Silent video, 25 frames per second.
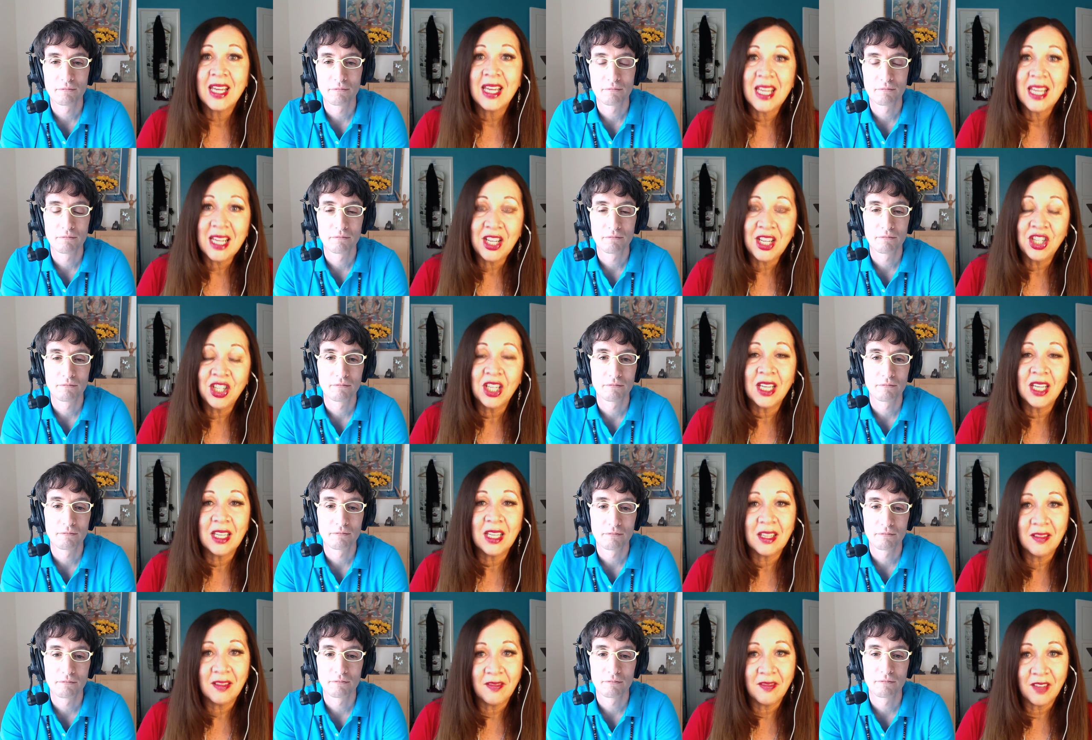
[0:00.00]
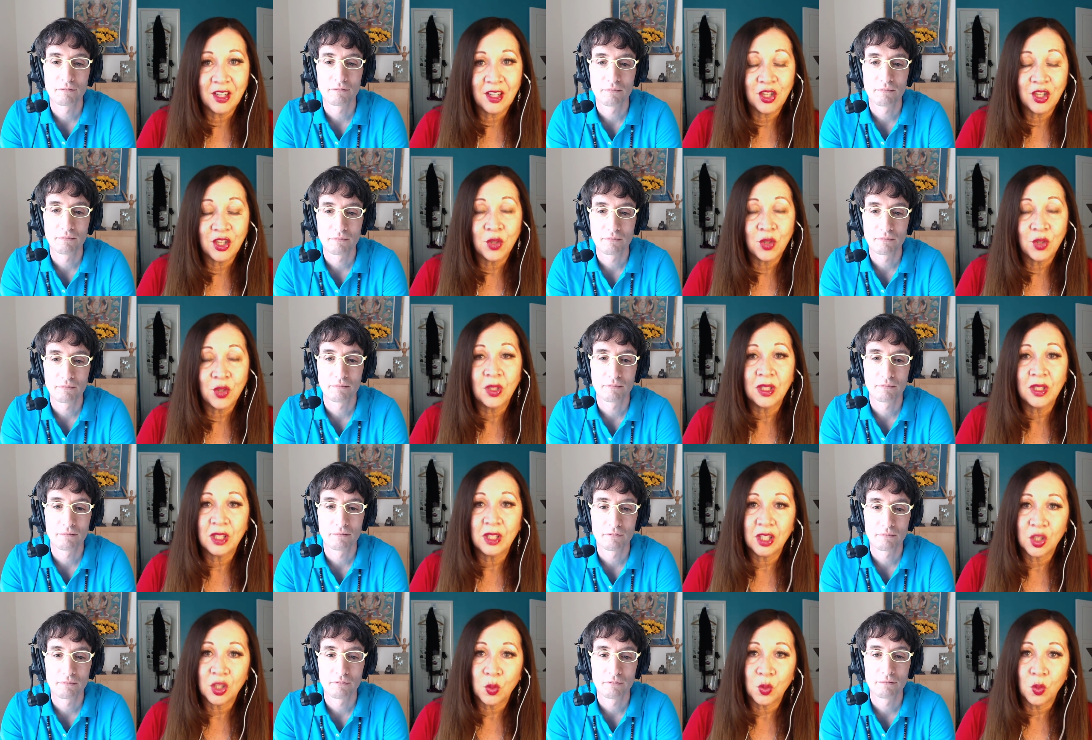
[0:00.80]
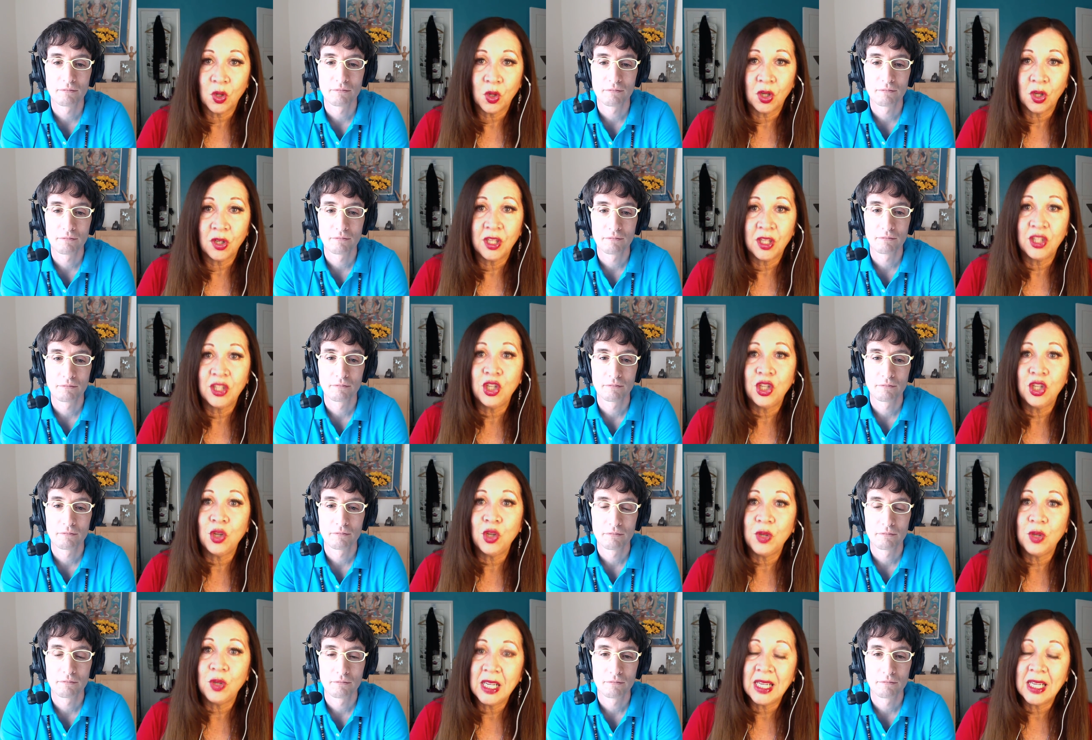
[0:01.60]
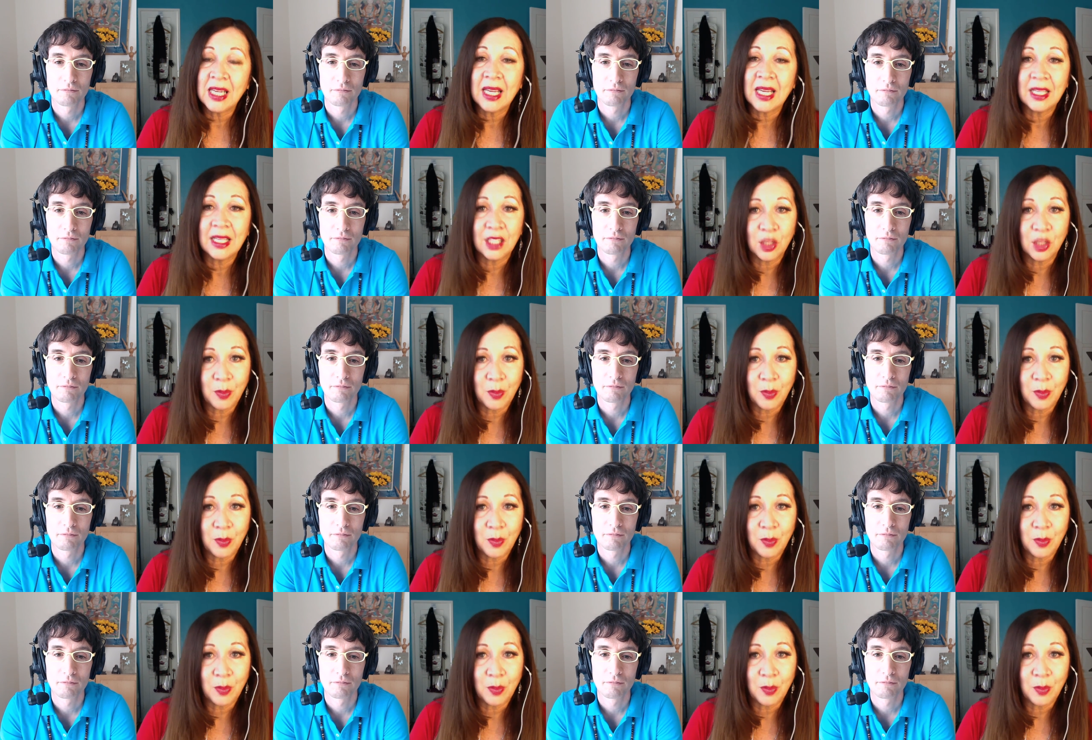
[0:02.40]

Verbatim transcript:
Speaker 1: Each individual in this world is unique and